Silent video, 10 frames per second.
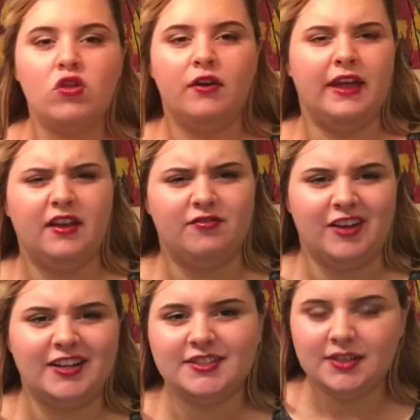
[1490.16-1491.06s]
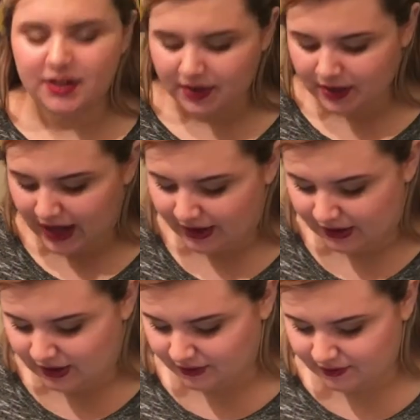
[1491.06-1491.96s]
they could fix. I
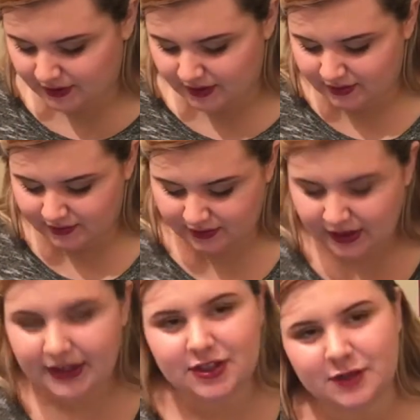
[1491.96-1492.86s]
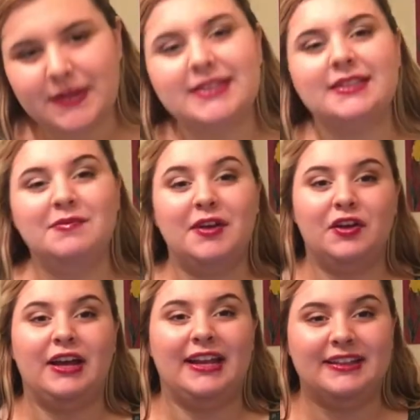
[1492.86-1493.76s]
don't know. It just makes it seem like
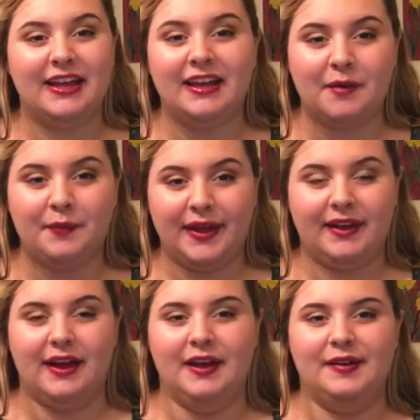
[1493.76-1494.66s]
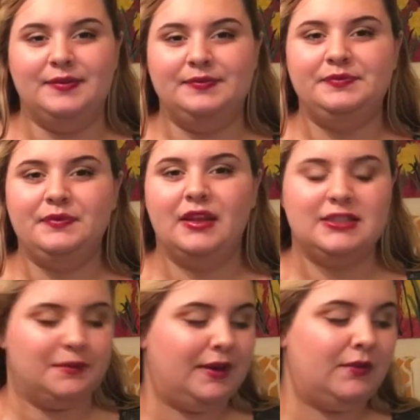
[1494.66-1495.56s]
you're getting like a big,
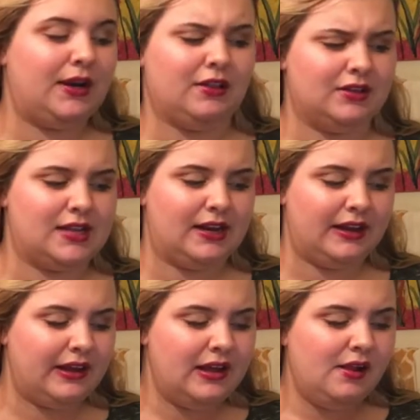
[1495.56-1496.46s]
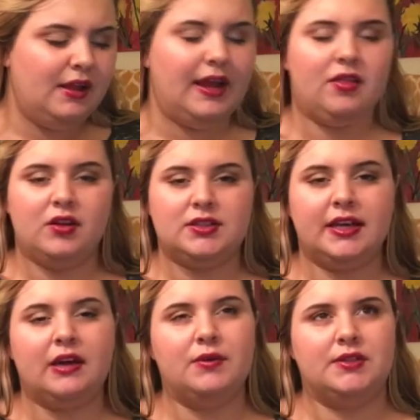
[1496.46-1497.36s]
to me when I looked at it, it looked
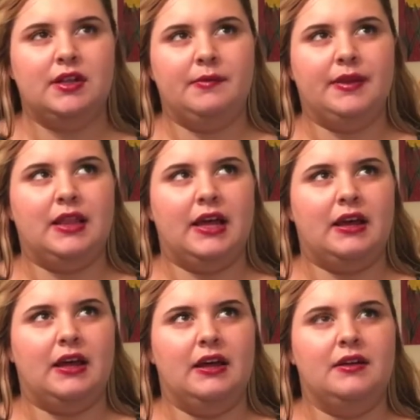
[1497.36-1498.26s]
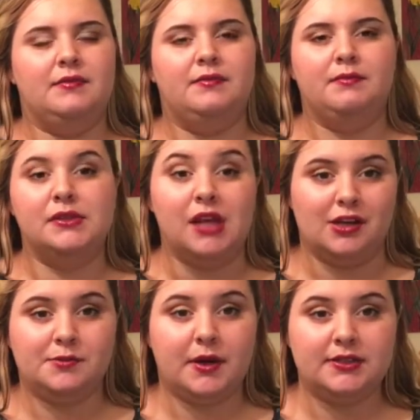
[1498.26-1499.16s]
like it was going to be like a
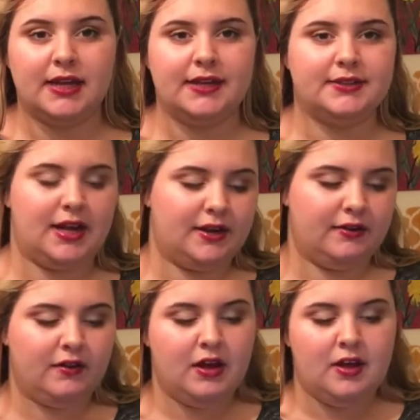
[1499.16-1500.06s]
massage bar size kind of,